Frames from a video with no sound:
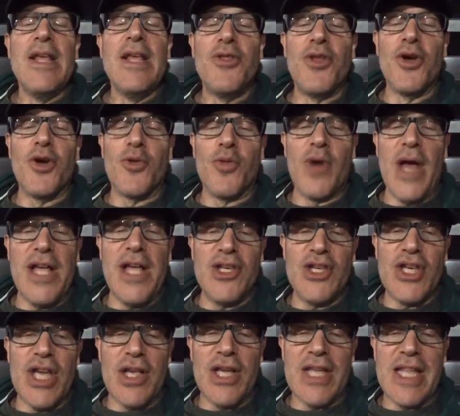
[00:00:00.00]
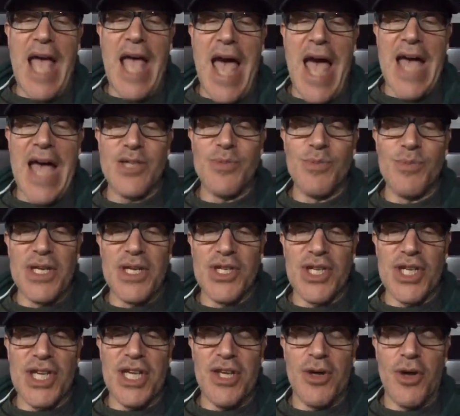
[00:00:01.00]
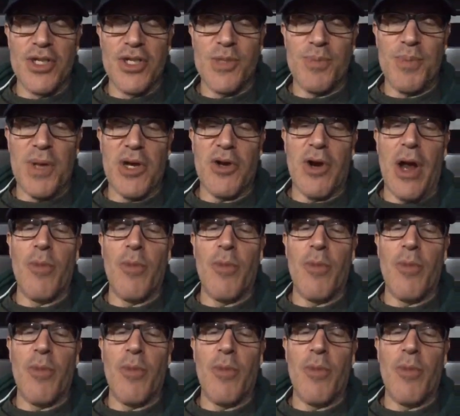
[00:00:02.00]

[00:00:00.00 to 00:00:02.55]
The great J- Tasman is a keynote speaker,